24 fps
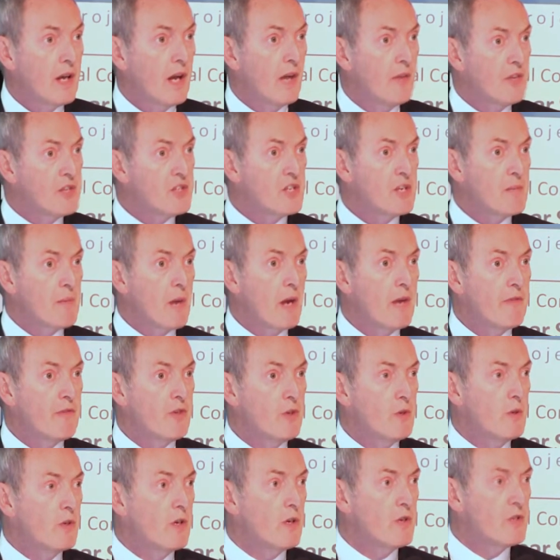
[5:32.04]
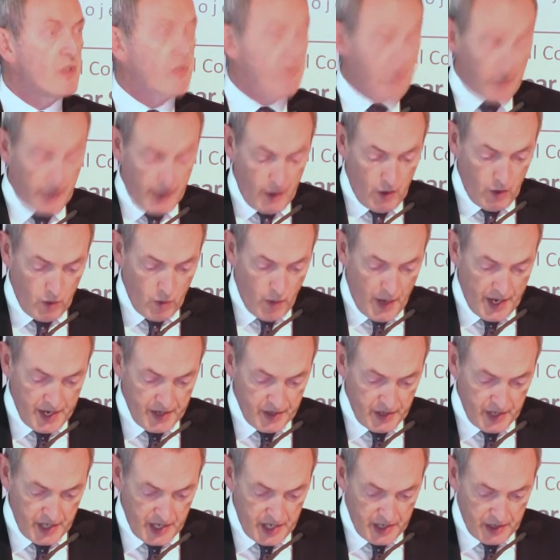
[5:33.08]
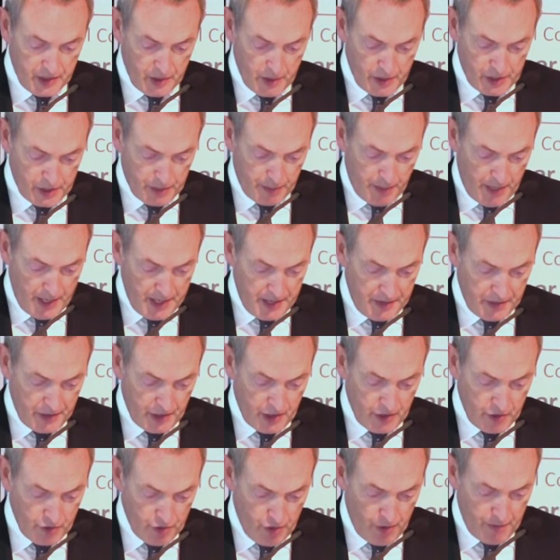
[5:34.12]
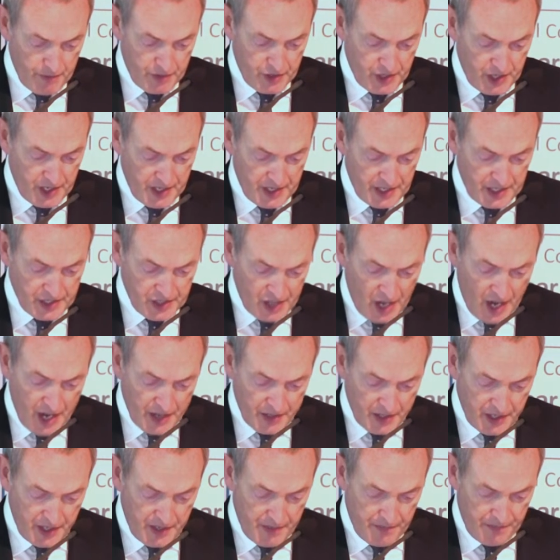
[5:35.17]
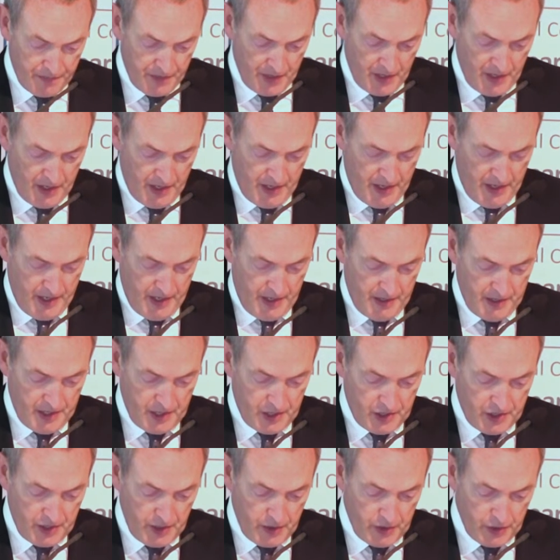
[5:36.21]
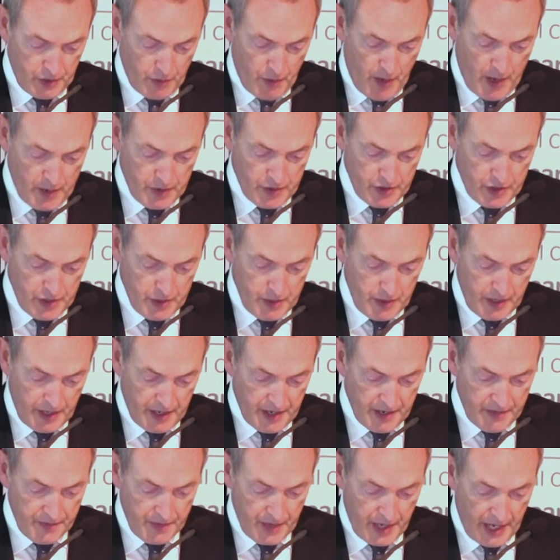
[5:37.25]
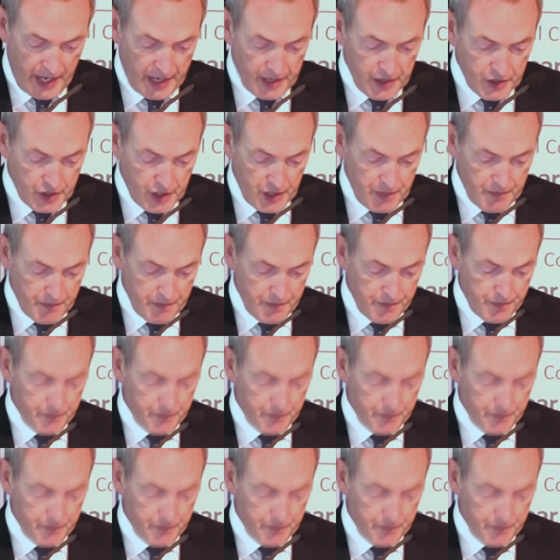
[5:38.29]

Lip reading: And this, in my view, goes a very long way indeed to explaining the controversy and anxiety that still surrounds nuclear energy.